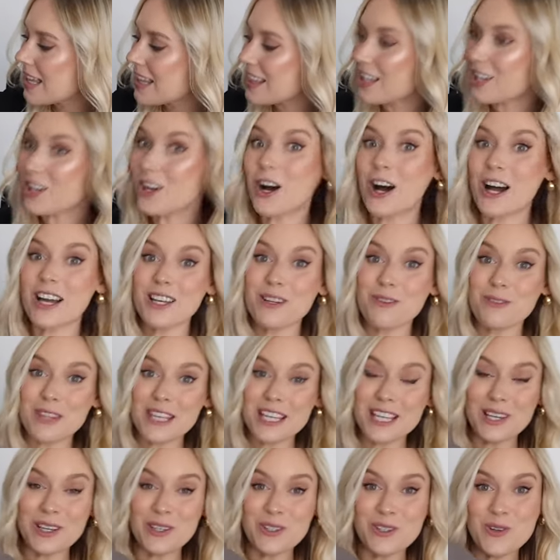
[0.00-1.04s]
the kind of
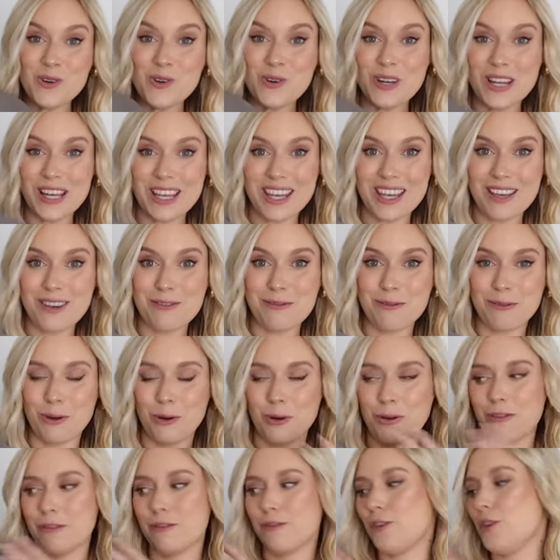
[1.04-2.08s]
thing you're looking
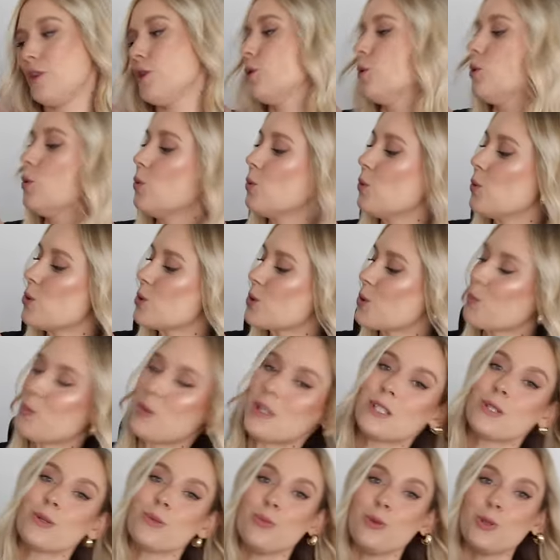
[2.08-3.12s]
for your autumn
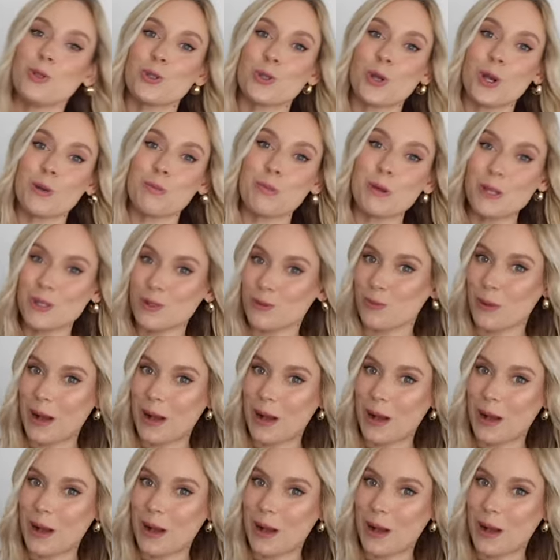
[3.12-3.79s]
winter wardrobe as